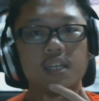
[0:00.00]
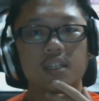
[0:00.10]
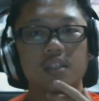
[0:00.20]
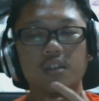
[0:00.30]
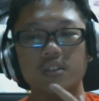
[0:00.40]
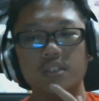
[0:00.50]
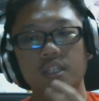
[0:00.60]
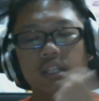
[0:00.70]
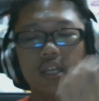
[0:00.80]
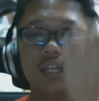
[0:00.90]
you know,
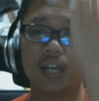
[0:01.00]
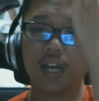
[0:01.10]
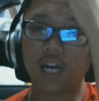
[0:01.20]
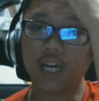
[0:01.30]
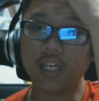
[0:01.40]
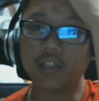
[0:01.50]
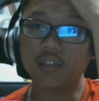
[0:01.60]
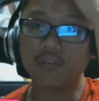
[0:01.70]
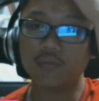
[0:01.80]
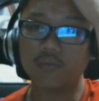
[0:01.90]
they
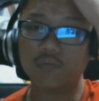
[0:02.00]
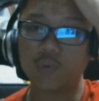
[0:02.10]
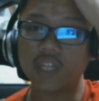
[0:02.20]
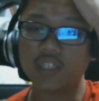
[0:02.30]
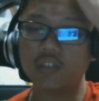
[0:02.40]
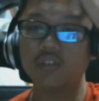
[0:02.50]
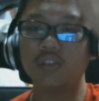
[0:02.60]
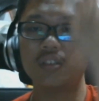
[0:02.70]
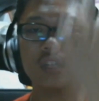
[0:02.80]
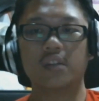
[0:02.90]
either went to
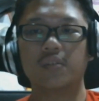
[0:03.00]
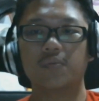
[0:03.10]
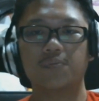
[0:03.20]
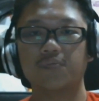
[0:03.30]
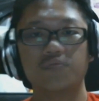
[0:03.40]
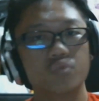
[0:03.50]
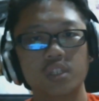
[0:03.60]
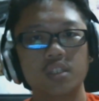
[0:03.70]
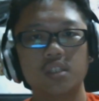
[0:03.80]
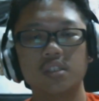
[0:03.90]
like a
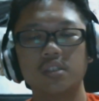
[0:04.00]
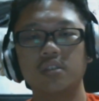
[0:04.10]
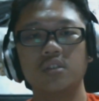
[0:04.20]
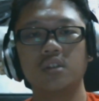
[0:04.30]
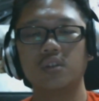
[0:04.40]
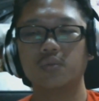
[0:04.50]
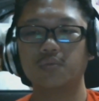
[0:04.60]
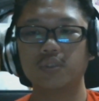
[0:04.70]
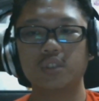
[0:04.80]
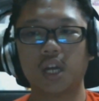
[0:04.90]
real, you know,
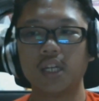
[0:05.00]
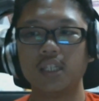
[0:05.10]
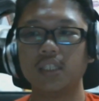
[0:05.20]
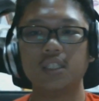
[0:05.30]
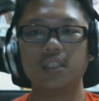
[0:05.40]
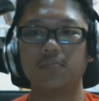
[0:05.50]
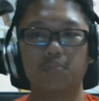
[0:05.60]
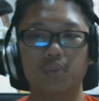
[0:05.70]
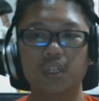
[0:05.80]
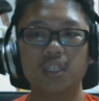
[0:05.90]
Chinese
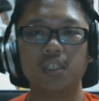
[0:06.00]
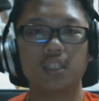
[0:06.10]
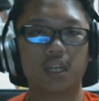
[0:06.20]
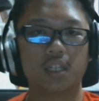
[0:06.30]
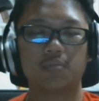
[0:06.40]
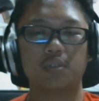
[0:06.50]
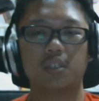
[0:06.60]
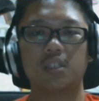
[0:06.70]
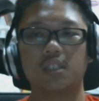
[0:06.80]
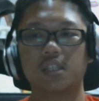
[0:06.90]
Buddhist expert,
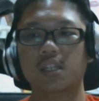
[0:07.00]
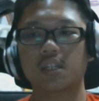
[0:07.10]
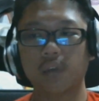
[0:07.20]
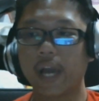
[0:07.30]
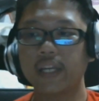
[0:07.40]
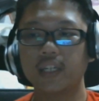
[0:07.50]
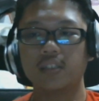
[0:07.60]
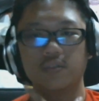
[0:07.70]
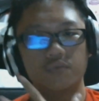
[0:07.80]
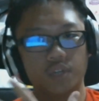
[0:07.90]
because like Aang
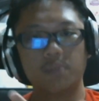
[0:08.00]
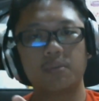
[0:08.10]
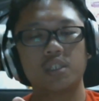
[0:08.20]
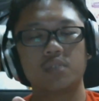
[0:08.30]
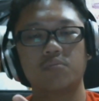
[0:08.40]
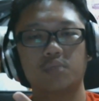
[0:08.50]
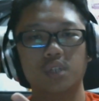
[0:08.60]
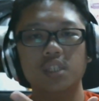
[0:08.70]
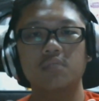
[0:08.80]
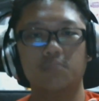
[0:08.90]
is very much a
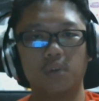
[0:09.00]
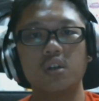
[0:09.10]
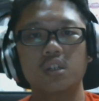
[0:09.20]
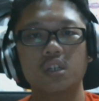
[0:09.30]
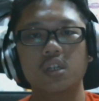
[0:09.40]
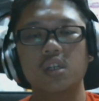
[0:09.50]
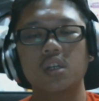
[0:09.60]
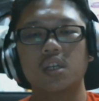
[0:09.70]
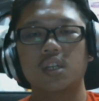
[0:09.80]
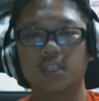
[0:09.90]
Buddhist monk
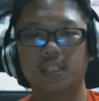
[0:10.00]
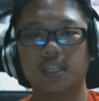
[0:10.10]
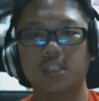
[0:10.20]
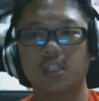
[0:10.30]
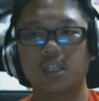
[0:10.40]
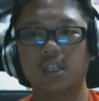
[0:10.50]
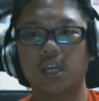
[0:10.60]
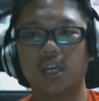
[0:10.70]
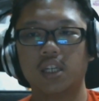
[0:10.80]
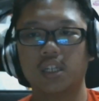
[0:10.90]

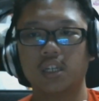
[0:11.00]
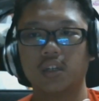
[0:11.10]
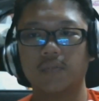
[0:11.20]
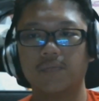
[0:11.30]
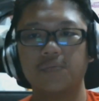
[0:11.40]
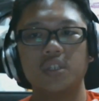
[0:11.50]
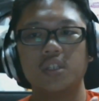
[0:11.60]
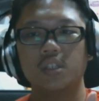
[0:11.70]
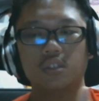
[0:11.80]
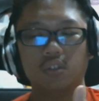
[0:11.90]
essentially, and
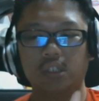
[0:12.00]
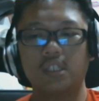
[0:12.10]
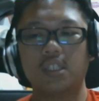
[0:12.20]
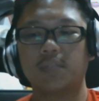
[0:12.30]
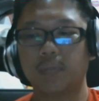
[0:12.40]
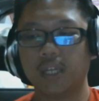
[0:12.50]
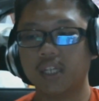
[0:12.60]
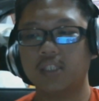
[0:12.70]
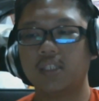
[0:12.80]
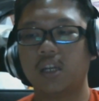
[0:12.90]
you know, he
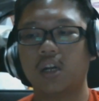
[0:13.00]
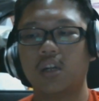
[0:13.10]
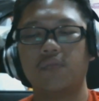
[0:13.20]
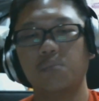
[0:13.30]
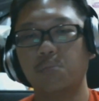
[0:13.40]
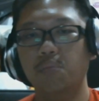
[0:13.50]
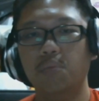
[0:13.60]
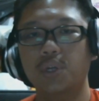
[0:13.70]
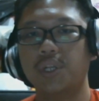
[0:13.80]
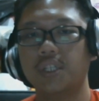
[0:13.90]
displays a lot of
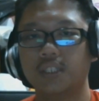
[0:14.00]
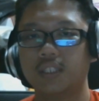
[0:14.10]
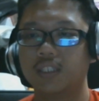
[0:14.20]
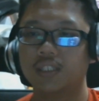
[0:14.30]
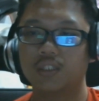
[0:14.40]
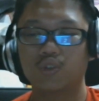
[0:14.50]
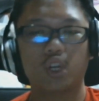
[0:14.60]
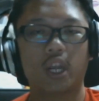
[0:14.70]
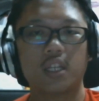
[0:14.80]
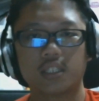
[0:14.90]
Buddhist
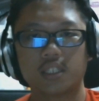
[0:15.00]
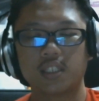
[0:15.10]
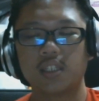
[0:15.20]
traits,